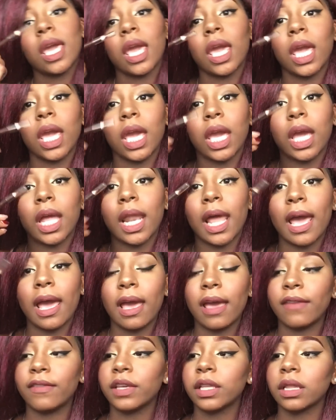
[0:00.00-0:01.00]
And I
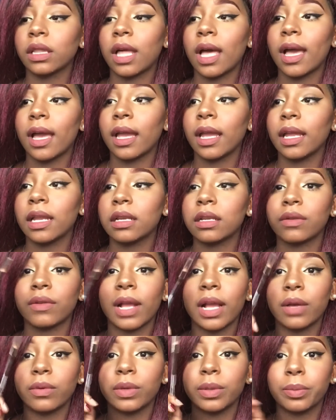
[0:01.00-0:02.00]
have it lined
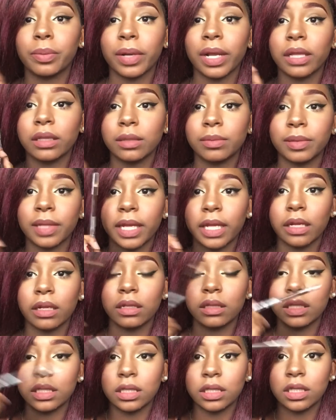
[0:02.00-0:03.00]
around with brown lip liner.
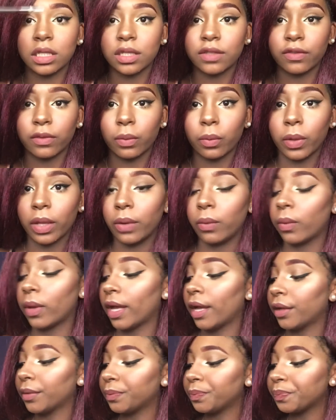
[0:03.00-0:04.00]
This is just from Wet n
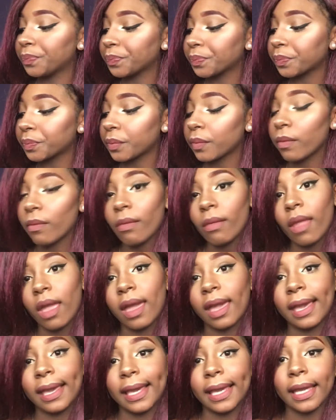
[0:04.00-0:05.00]
Wild.
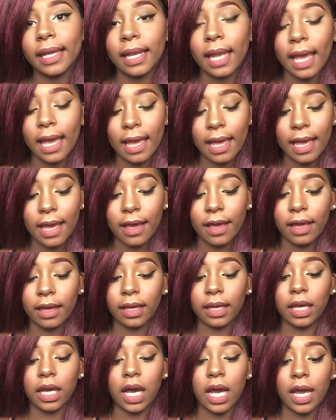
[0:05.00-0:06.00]
And I
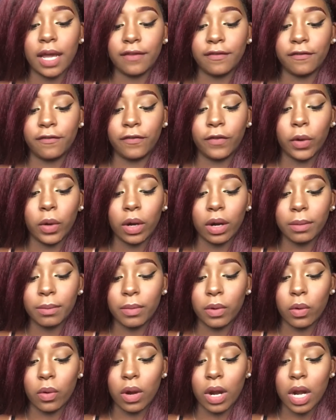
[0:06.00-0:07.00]
got four
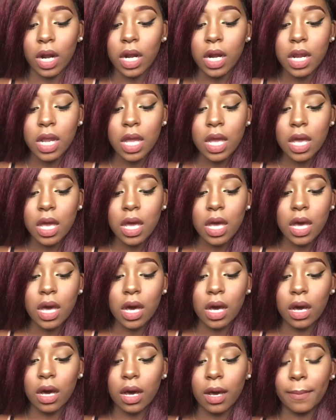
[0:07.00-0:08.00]
more.
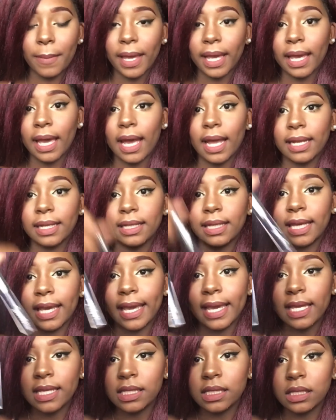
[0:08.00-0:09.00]
Um, I got
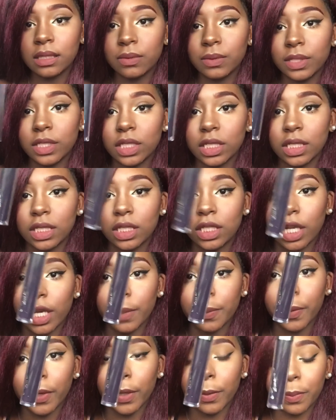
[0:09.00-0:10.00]
Guess, which is
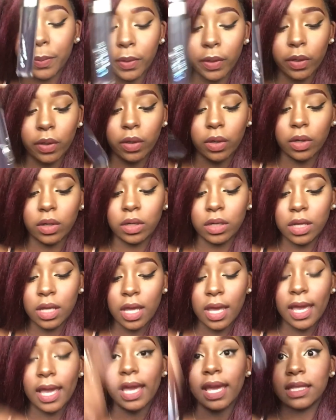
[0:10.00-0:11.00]
dark purple.
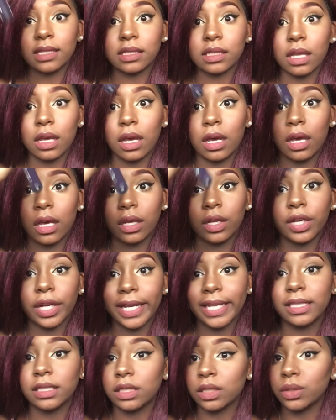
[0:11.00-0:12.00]
It's a
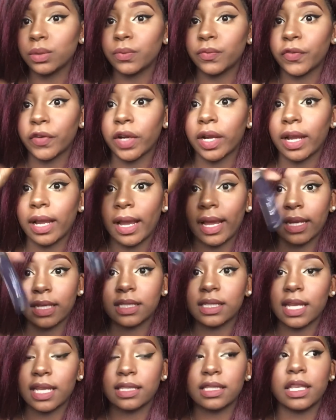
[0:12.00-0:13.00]
great dupe for
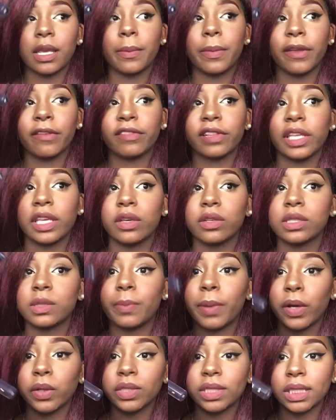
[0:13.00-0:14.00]
Anastasia Beverly Hills
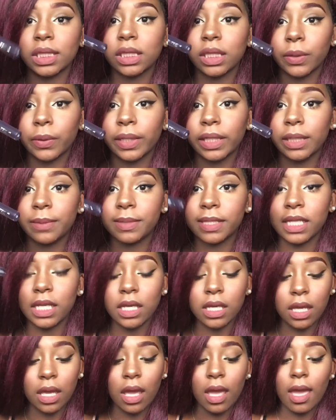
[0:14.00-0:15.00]
Potion Liquid
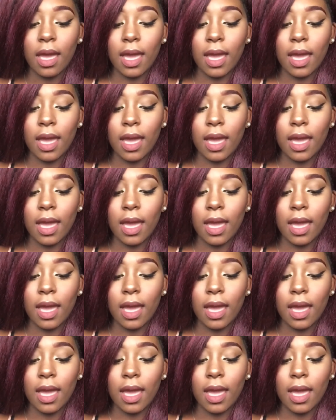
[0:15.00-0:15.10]
Lipstick